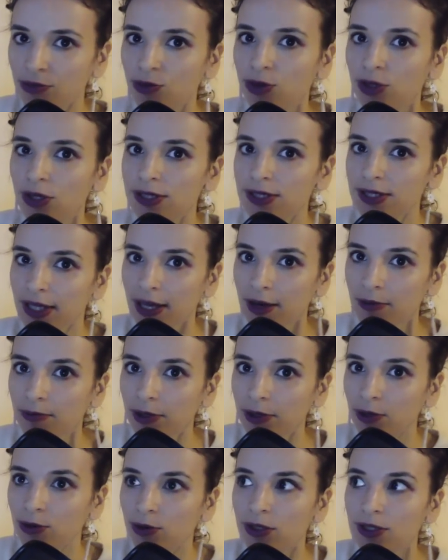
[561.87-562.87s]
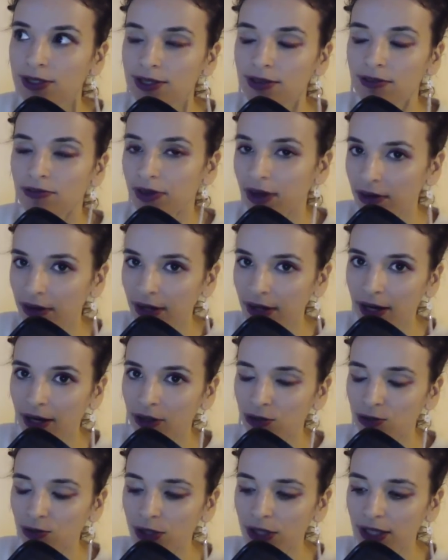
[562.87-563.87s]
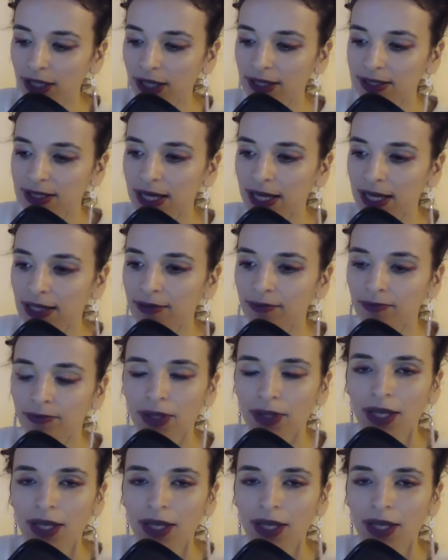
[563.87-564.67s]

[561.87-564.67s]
course Capricorn is a very hard-working sign.